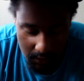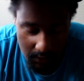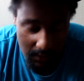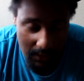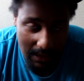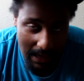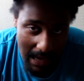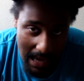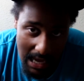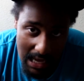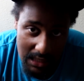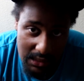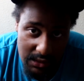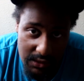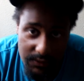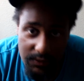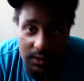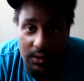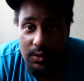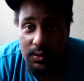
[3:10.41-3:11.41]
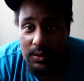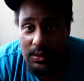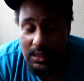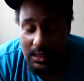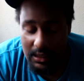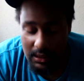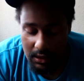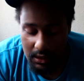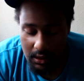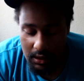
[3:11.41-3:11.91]
The cons of
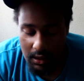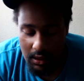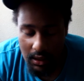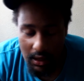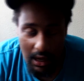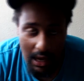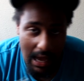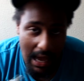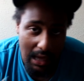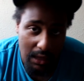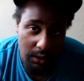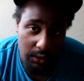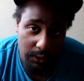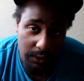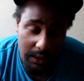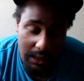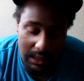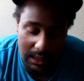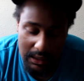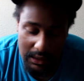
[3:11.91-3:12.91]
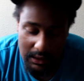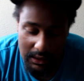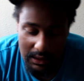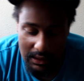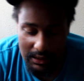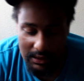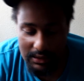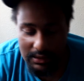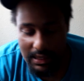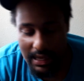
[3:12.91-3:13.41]
using a hot glue gun
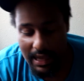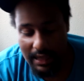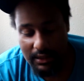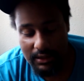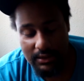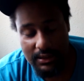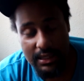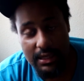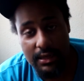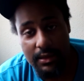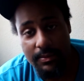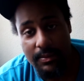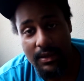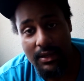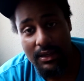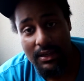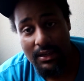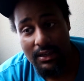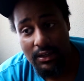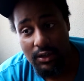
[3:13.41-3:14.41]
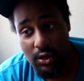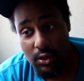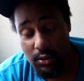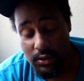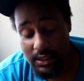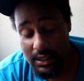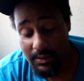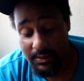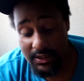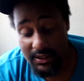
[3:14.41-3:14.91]
is that the tip
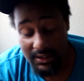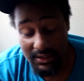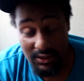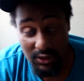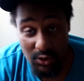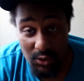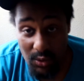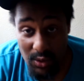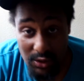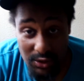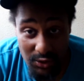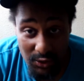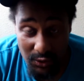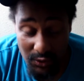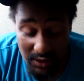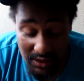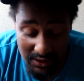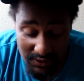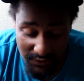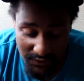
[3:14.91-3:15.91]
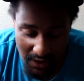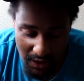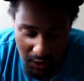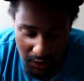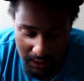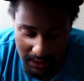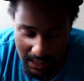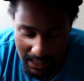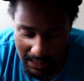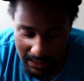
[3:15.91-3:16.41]
goes up to 200 degrees
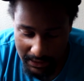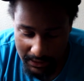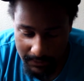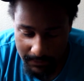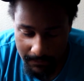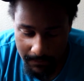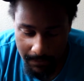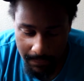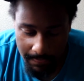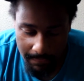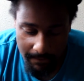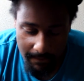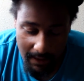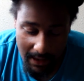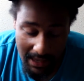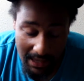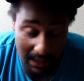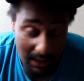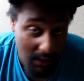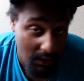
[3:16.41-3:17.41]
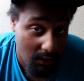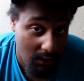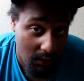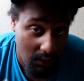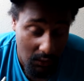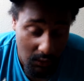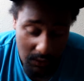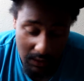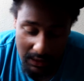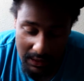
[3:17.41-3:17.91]
Fahrenheit, and
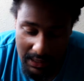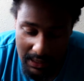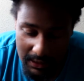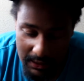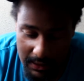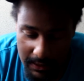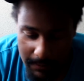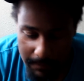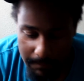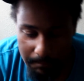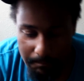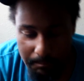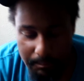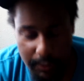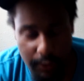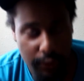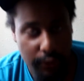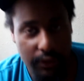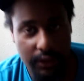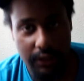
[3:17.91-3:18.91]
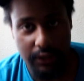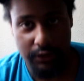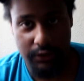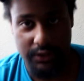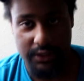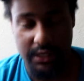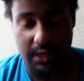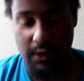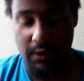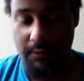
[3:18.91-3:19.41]
you can end up burning
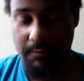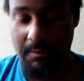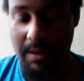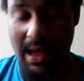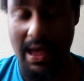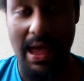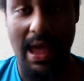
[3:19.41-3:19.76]
yourself by